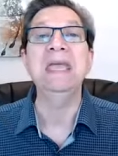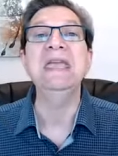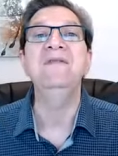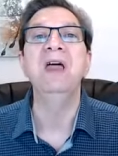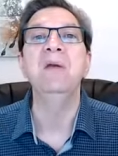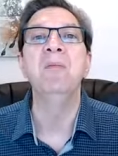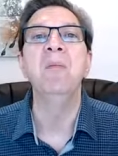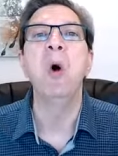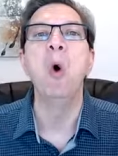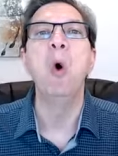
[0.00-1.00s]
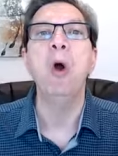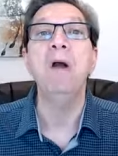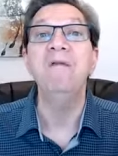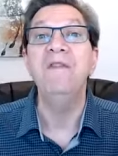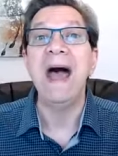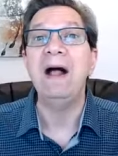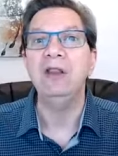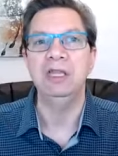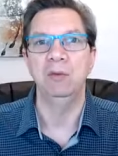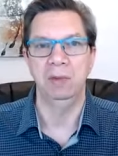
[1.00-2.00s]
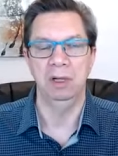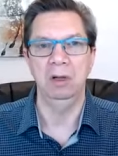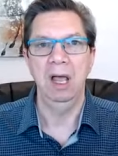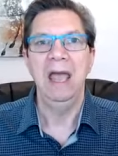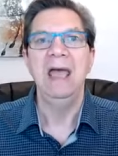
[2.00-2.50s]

even more valuable